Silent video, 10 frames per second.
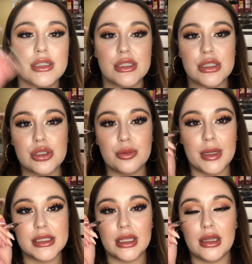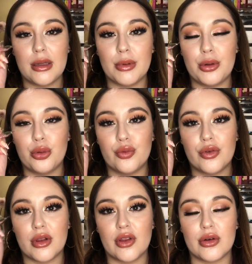this to basically maneuver
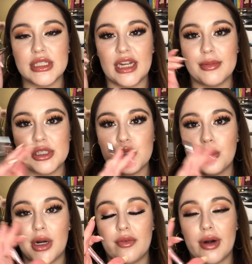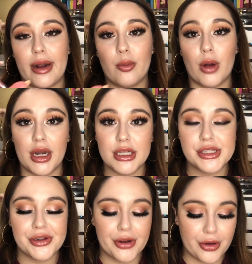the little diamond to wherever I want it
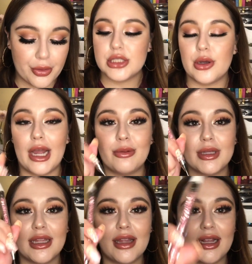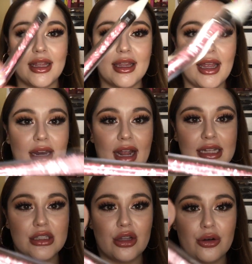to go. So I really like it, and it
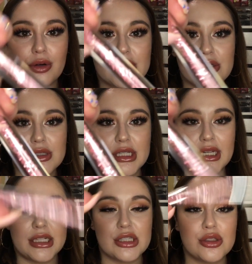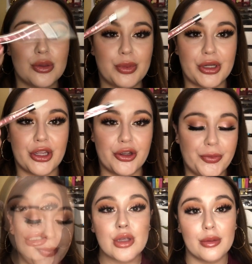has little crystals in it. It's super
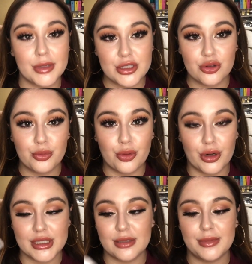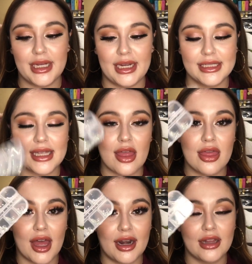cute. So I've been so bored some days
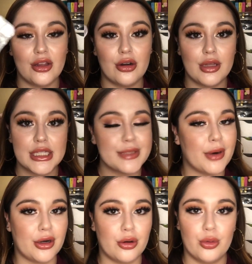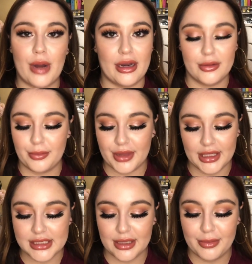that I literally sparkle random
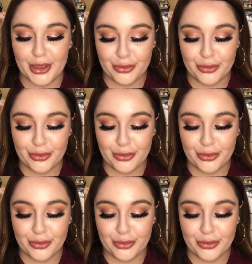things in my